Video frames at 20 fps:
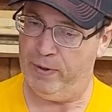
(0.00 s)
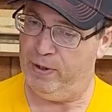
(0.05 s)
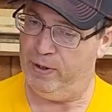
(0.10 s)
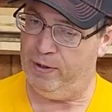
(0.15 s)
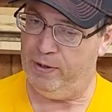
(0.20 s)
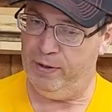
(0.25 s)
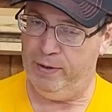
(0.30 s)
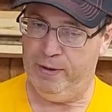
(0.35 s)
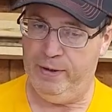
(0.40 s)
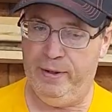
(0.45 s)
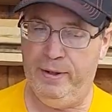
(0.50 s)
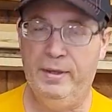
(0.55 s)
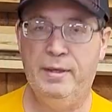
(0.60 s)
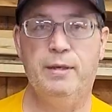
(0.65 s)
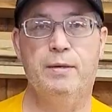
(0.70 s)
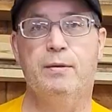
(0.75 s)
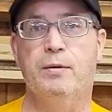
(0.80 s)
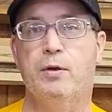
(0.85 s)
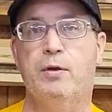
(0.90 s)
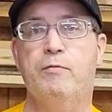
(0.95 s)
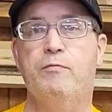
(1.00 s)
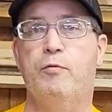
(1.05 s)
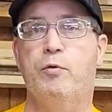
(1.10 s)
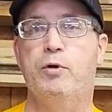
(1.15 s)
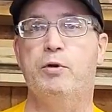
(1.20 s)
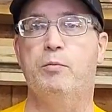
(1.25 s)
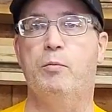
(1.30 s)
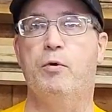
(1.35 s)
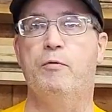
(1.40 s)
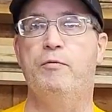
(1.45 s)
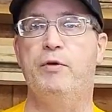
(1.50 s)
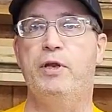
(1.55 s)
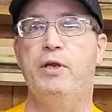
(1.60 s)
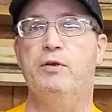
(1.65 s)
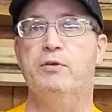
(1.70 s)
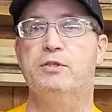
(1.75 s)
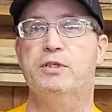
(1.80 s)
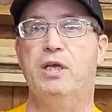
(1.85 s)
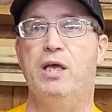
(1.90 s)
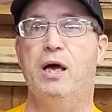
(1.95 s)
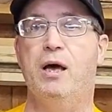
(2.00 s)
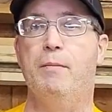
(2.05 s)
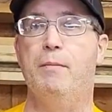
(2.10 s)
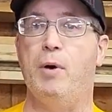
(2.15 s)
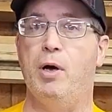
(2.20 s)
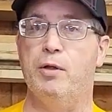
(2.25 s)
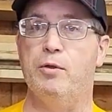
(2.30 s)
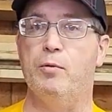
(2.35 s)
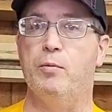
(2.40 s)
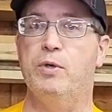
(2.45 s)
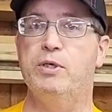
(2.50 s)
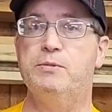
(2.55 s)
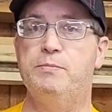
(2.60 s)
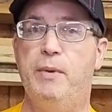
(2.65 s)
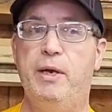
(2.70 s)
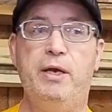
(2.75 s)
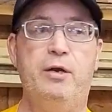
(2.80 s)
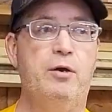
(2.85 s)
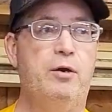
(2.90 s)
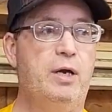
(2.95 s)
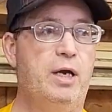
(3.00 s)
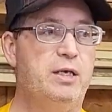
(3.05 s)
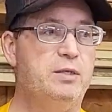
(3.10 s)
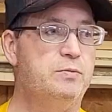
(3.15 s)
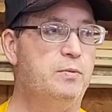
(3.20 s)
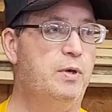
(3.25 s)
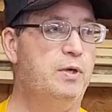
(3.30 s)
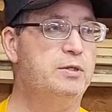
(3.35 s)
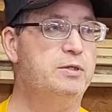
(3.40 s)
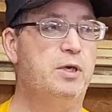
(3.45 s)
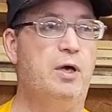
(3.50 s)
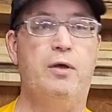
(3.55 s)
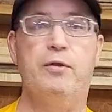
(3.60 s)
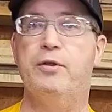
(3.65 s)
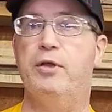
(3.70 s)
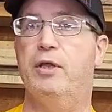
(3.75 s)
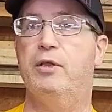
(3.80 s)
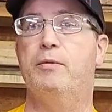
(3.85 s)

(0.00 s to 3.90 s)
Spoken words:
looking forward to more videos to come on the Wizmaker as well as all the other products,